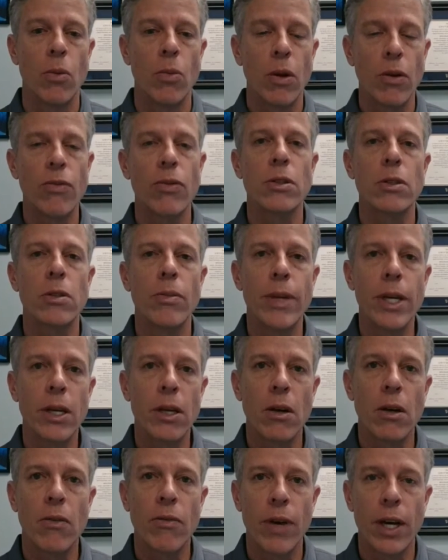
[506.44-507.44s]
Well, for it to be
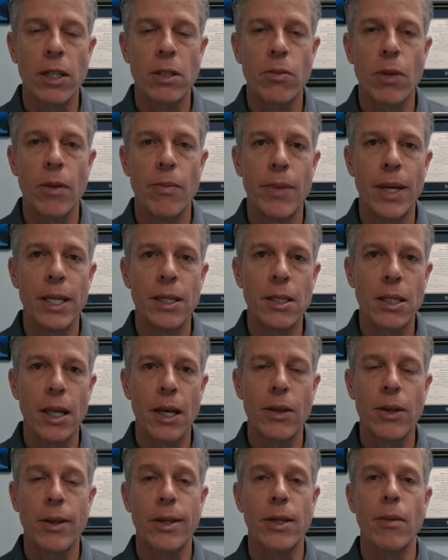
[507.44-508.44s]
a good investment means
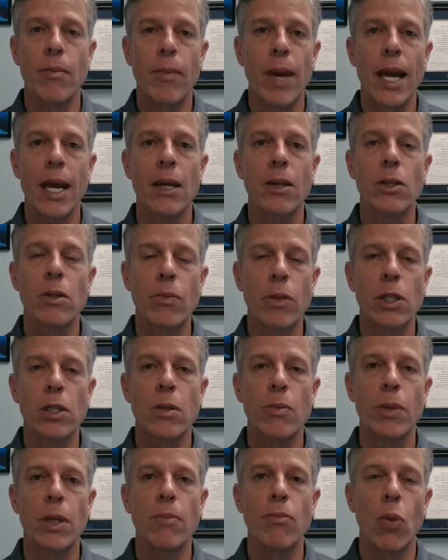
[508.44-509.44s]
that the demand
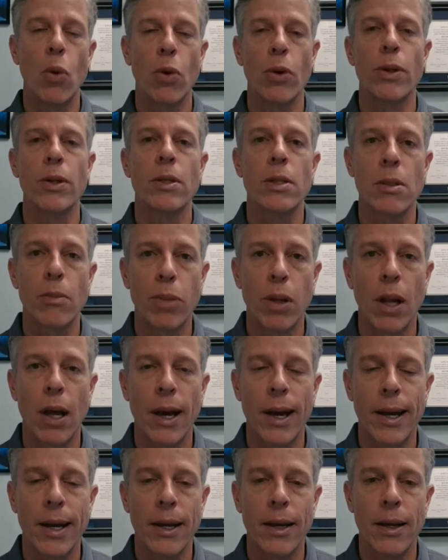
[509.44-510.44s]
must be more than
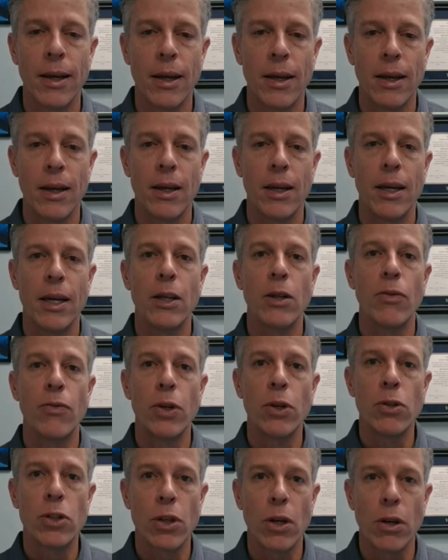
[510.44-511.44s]
supply in the
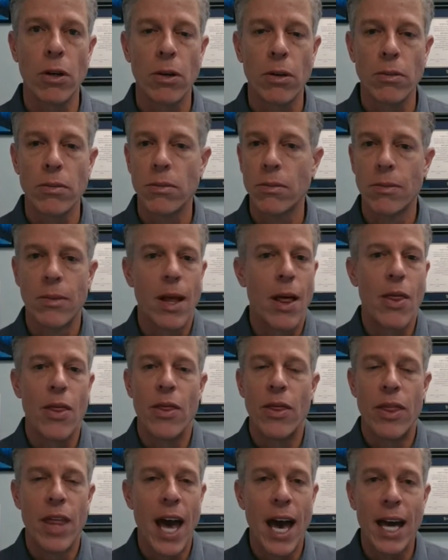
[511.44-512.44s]
future.
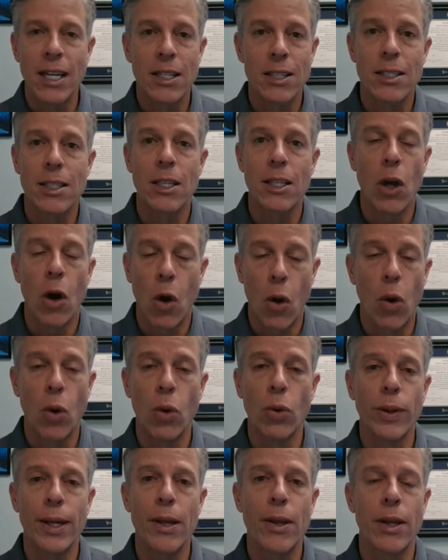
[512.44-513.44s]
That is the
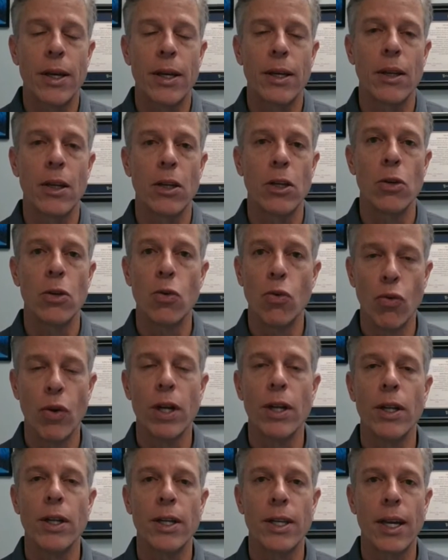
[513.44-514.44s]
only thing that you
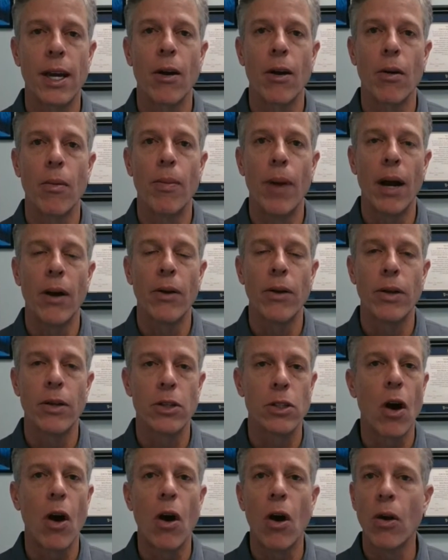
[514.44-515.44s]
really care about.
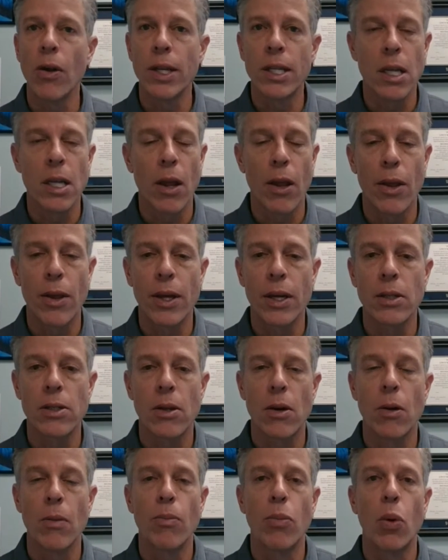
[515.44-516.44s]
There's all these other things
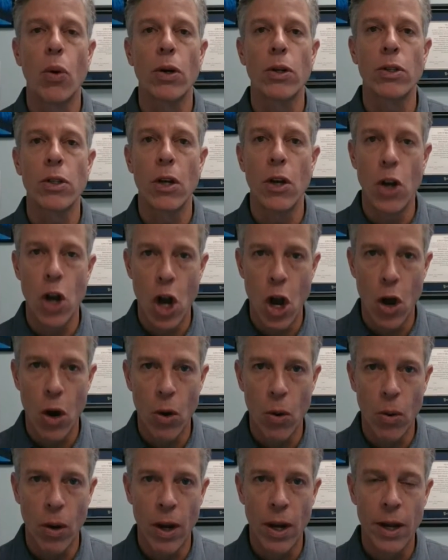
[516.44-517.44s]
that are important to
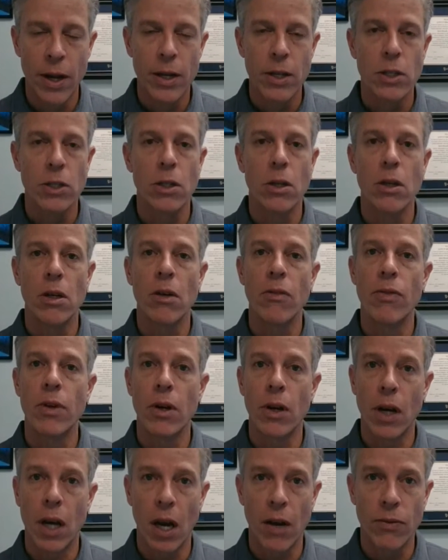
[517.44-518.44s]
know so you can
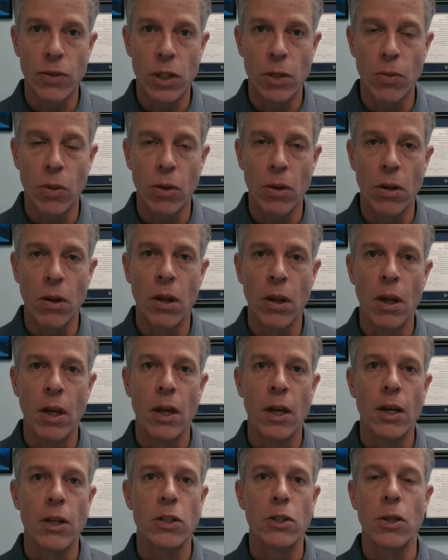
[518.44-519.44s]
feel comfortable,
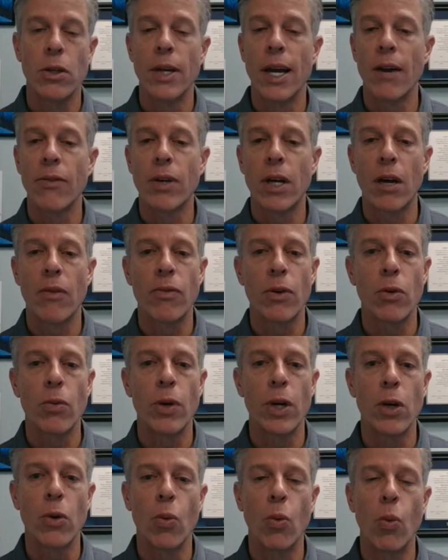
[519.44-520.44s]
so you have comfort
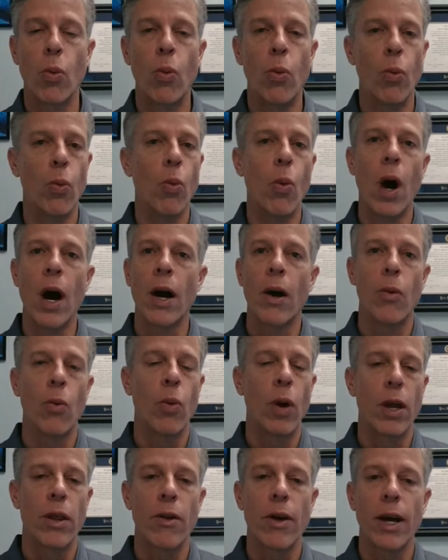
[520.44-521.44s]
when you
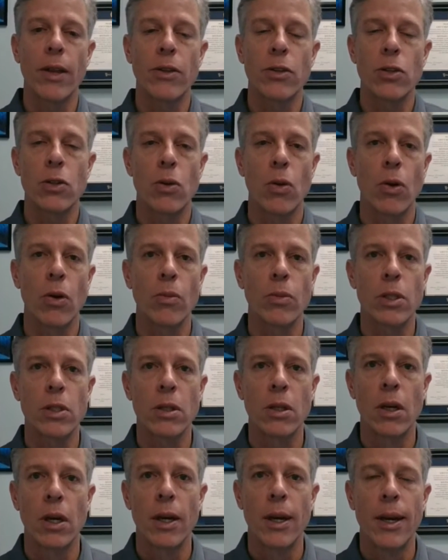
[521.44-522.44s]
weather out the
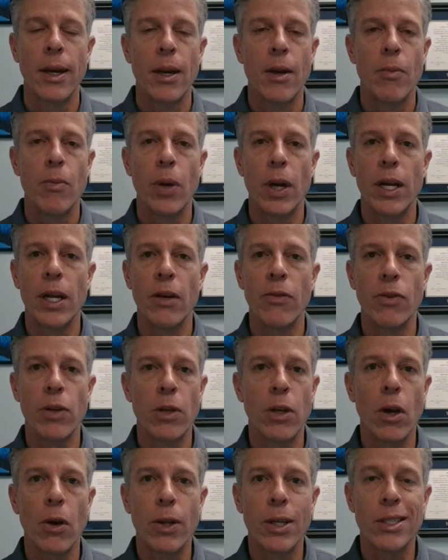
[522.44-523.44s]
storms. But if
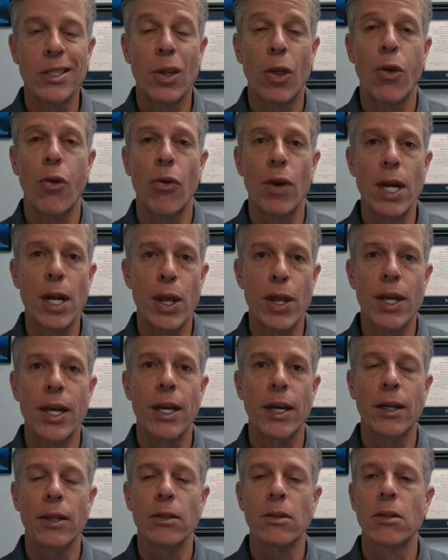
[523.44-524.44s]
you know these three
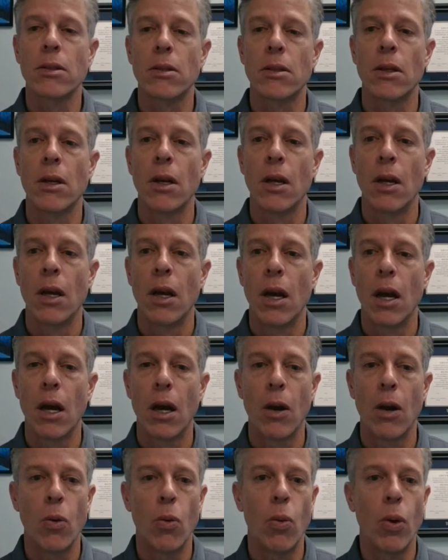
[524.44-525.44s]
things,
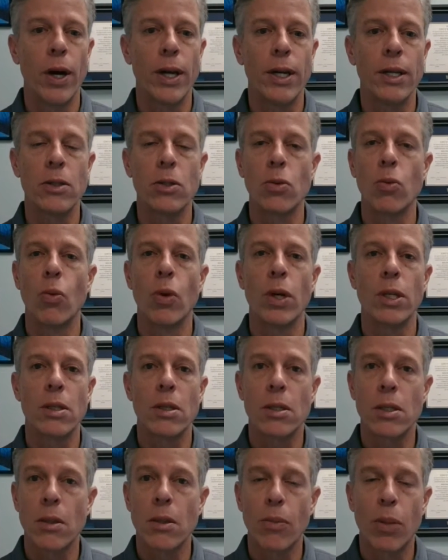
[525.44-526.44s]
uh, one is what's
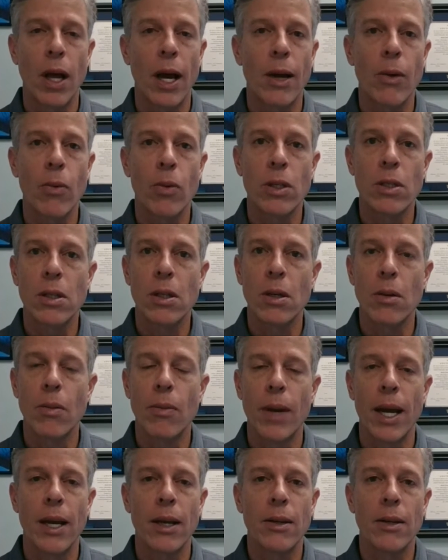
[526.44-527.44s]
the supply, what's the
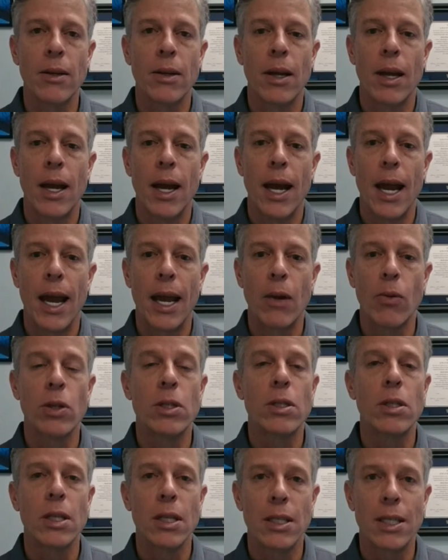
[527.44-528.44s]
demand, and
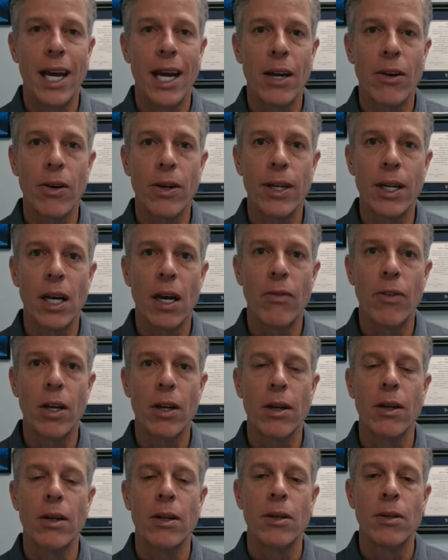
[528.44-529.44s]
what's the integrity of
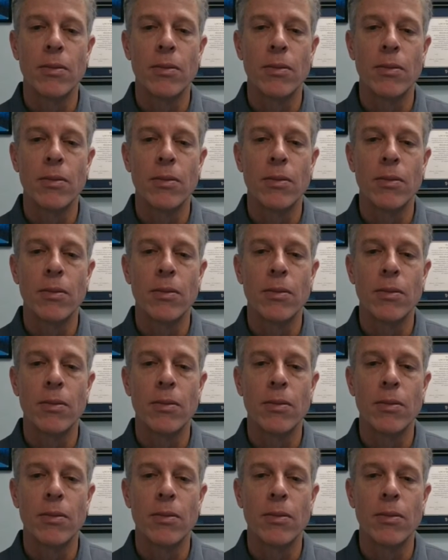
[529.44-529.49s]
it